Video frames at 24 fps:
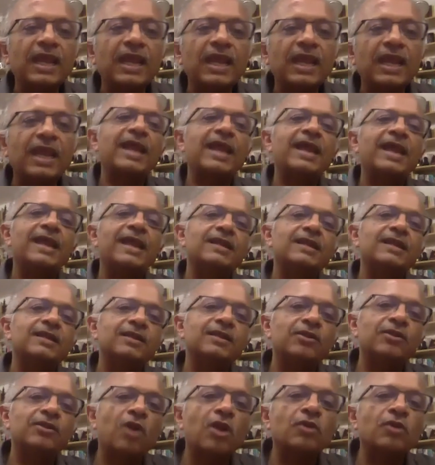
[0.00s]
and
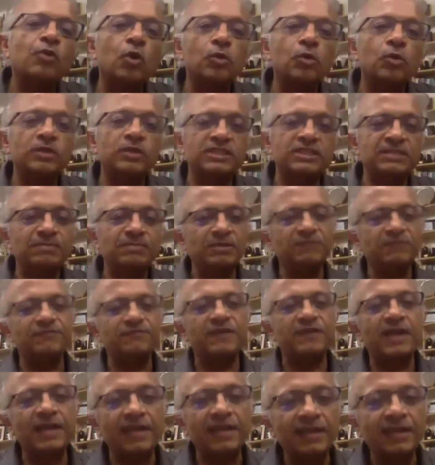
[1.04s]
not
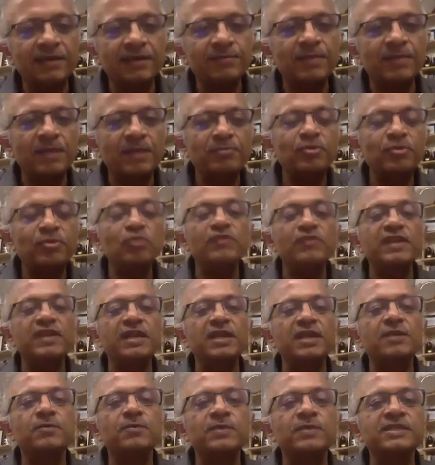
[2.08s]
oversimplify it by proving
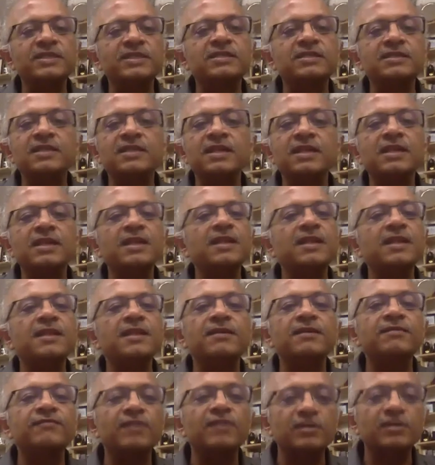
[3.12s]
it with certain
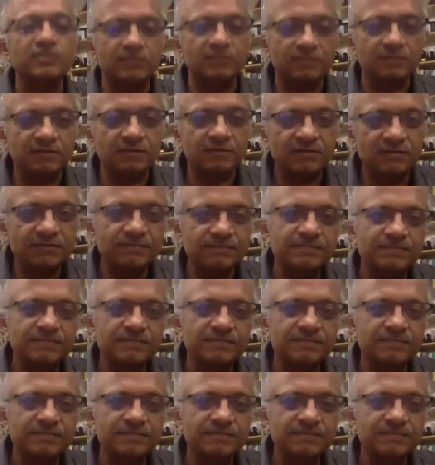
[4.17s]
linear functions.